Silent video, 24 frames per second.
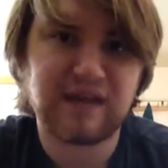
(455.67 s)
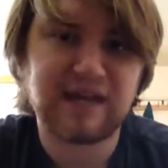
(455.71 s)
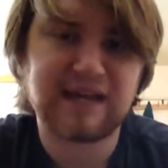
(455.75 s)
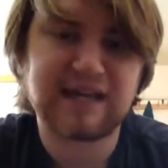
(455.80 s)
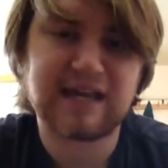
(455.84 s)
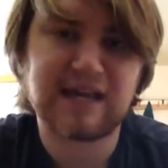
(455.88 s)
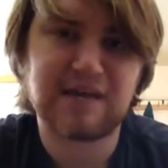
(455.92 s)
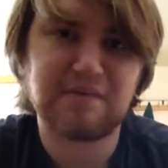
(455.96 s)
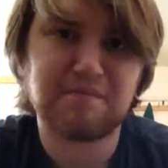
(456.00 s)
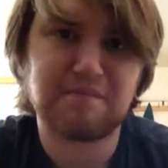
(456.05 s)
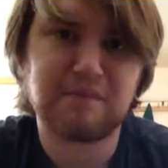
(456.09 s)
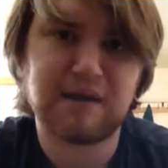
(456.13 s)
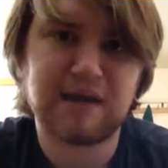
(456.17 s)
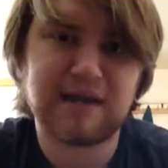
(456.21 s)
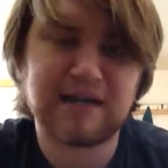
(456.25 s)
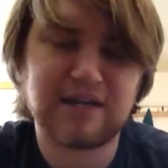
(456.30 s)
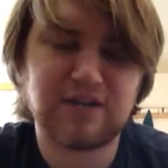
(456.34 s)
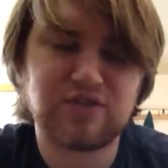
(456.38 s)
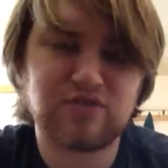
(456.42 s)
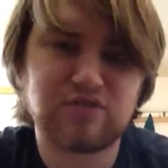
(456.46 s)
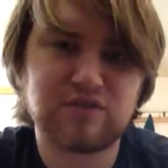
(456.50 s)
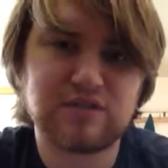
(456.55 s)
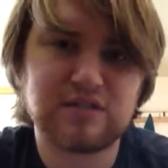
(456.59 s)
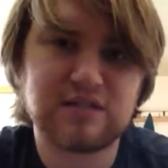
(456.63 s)
It kept my
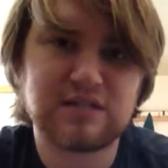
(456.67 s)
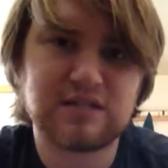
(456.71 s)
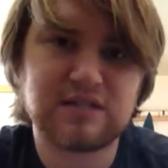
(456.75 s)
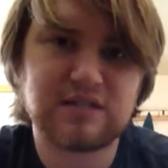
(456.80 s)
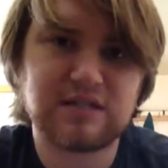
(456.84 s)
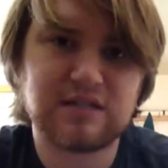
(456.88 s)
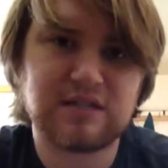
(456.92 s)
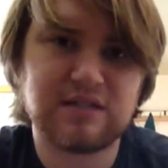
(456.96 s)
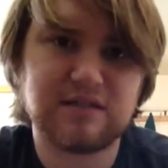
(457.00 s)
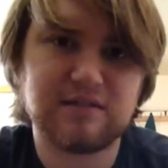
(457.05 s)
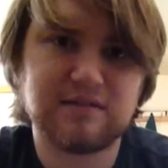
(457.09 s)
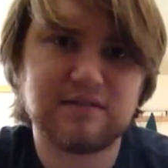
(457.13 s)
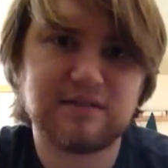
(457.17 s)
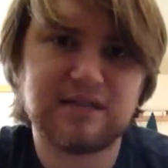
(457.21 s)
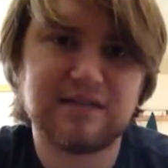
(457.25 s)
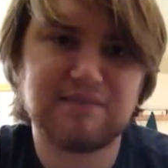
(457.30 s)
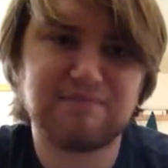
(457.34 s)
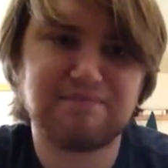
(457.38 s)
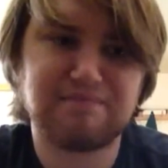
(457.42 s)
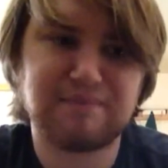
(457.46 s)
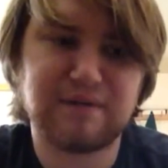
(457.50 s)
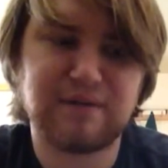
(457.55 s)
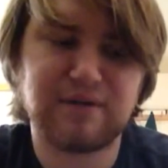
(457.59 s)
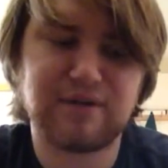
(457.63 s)
interest
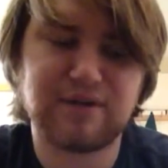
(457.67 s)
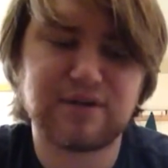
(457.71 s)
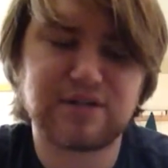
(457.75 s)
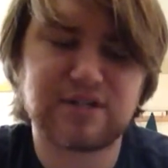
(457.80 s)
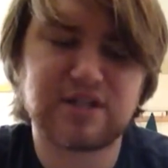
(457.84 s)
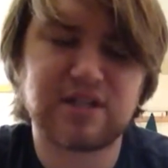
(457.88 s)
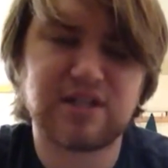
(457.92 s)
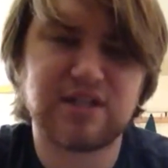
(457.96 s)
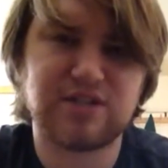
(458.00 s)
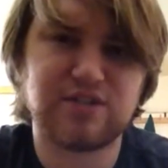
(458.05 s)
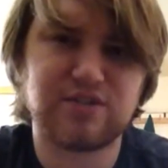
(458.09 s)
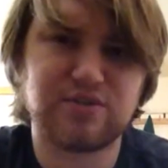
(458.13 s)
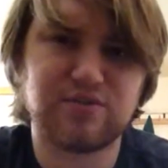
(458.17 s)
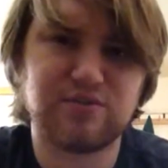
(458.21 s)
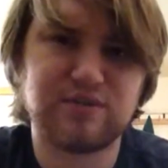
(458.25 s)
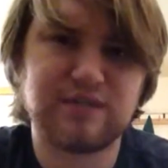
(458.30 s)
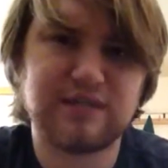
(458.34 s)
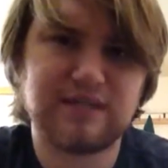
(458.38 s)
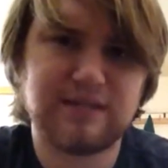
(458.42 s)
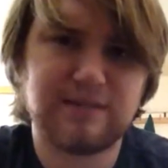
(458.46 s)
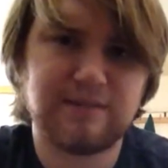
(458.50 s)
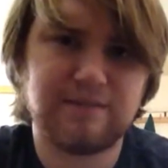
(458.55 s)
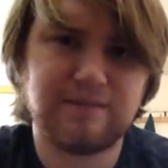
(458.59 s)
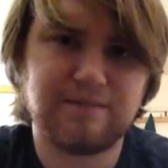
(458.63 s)
than Metal Gear Solid 2
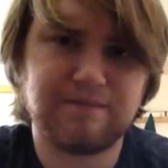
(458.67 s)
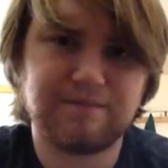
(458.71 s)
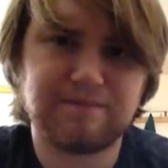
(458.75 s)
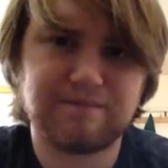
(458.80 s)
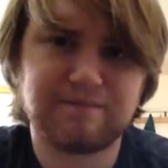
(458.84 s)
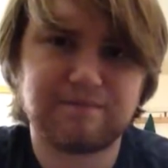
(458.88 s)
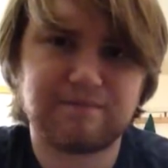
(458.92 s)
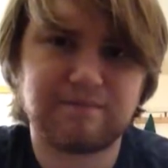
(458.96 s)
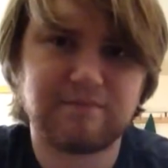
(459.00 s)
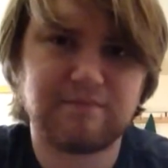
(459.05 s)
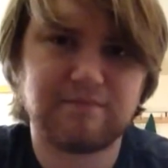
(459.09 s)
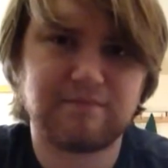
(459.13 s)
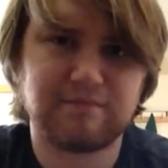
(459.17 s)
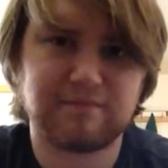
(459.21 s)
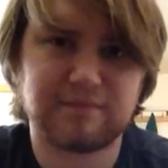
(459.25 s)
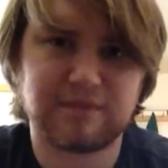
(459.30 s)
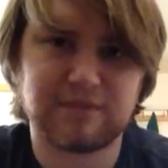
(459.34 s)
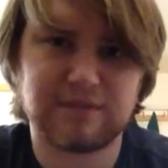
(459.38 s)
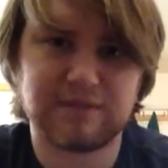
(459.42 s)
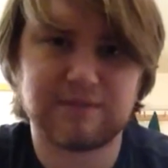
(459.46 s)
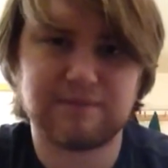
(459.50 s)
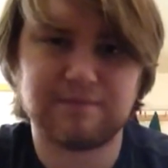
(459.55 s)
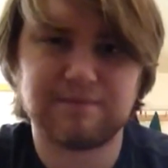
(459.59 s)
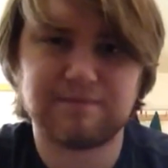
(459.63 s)
did,
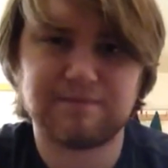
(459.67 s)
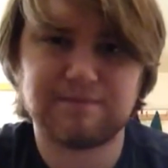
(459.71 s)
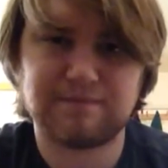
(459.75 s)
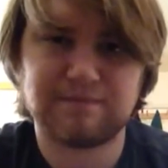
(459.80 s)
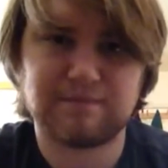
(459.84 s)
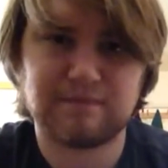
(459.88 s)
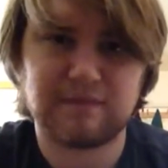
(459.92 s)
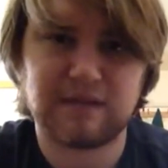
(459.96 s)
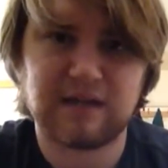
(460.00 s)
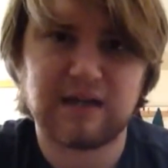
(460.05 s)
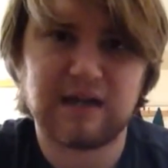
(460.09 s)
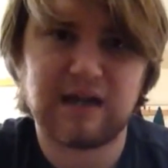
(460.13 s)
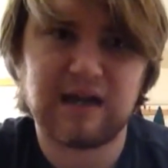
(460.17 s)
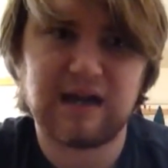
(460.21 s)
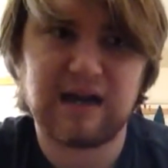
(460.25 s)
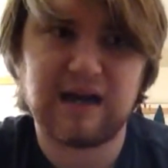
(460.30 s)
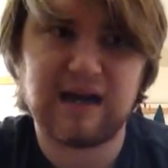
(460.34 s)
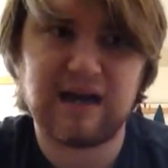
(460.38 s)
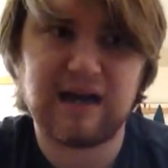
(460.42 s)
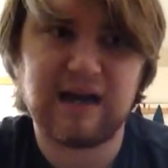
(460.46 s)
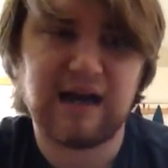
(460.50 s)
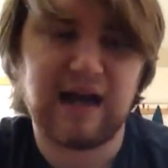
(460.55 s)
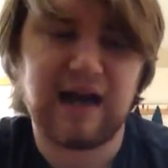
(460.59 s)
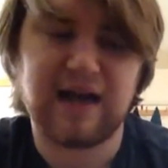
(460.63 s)
but
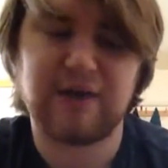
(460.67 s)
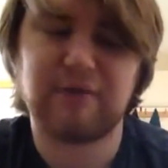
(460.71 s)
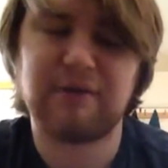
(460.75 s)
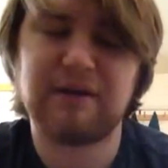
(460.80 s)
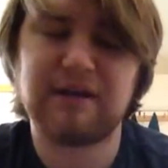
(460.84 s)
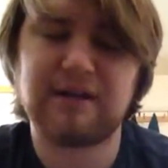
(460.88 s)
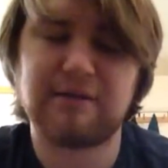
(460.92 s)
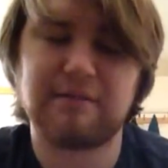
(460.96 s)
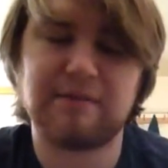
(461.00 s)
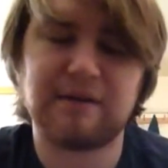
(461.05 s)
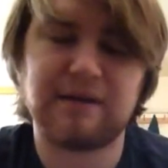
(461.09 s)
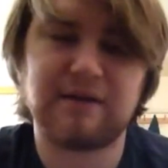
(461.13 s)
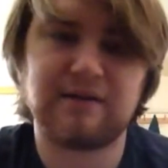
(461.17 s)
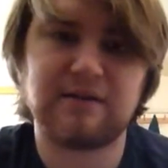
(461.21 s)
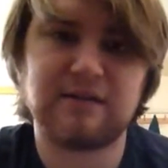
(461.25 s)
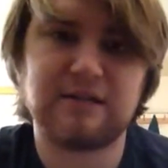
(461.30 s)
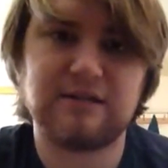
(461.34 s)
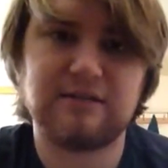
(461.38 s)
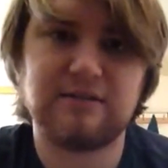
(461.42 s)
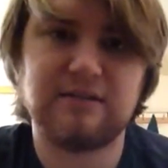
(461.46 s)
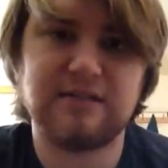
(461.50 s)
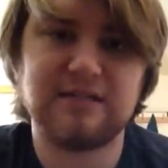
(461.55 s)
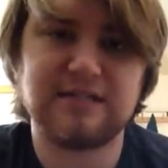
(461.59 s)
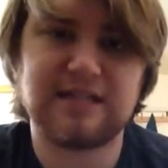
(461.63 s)
I don't want to compare
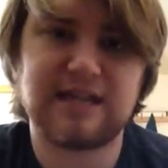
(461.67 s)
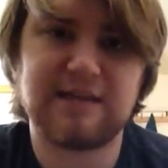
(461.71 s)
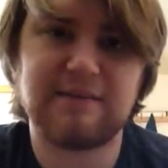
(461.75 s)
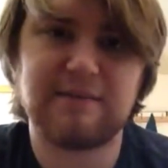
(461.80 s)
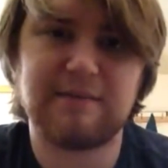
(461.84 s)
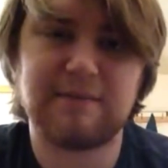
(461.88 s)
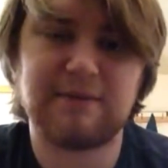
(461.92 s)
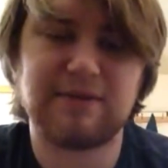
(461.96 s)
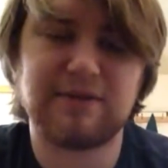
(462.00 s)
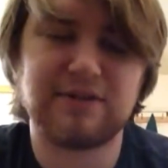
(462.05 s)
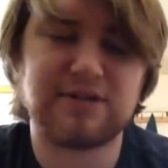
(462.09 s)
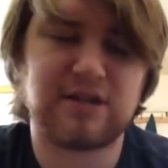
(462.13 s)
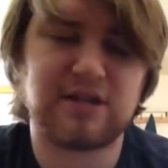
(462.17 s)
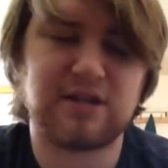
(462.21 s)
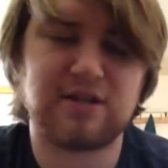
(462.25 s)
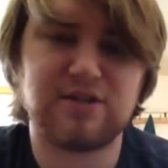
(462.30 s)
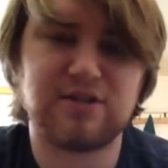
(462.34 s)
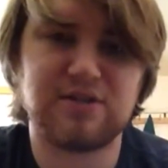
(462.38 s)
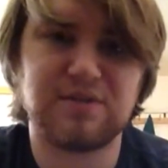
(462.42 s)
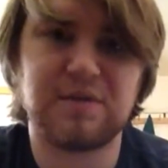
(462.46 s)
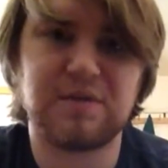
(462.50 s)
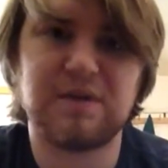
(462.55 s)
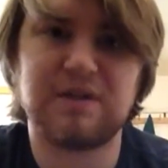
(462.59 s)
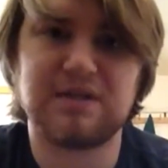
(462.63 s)
this game to Metal Gear Solid
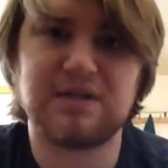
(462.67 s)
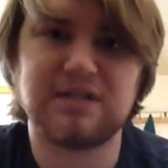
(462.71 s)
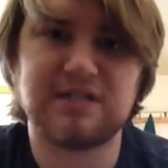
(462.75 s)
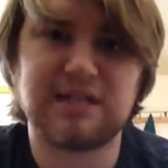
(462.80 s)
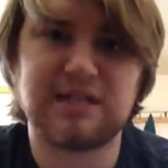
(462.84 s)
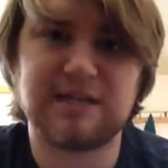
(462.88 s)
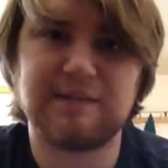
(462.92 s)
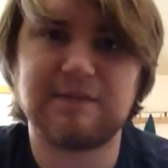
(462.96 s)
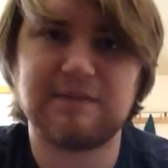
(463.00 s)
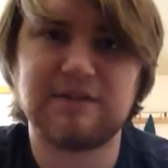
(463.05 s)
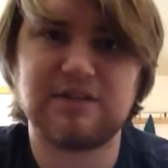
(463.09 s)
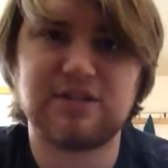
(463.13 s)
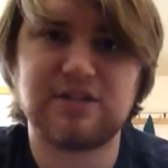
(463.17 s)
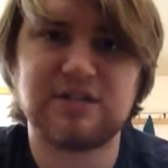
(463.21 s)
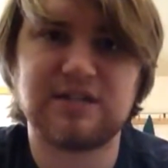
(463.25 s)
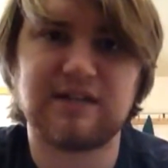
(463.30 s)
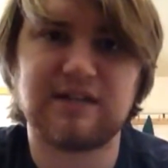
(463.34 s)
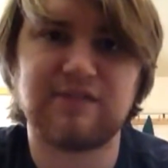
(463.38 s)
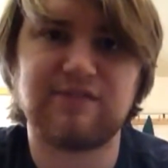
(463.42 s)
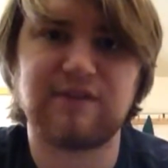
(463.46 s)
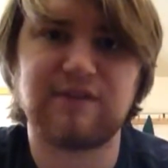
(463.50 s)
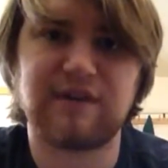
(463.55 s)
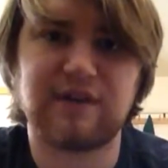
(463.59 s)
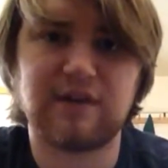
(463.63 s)
2 all the time. That's just
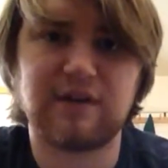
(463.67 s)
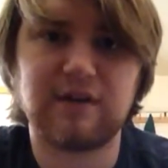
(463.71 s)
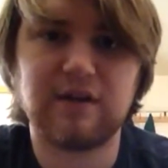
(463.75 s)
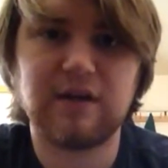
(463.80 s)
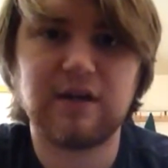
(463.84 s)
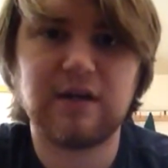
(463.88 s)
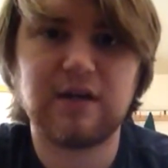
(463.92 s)
not fair.